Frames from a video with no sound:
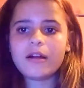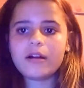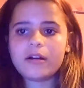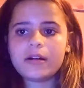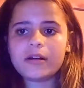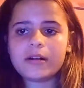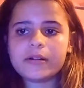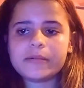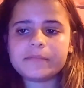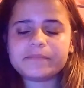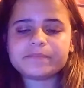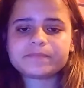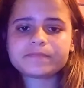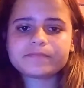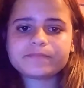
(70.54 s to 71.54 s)
So
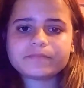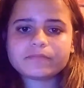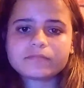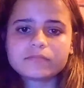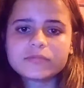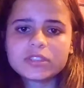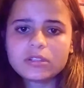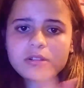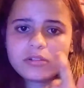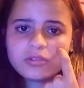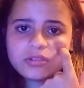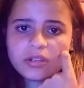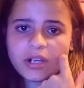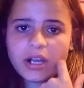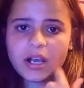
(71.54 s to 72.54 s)

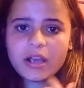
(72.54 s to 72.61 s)
yeah,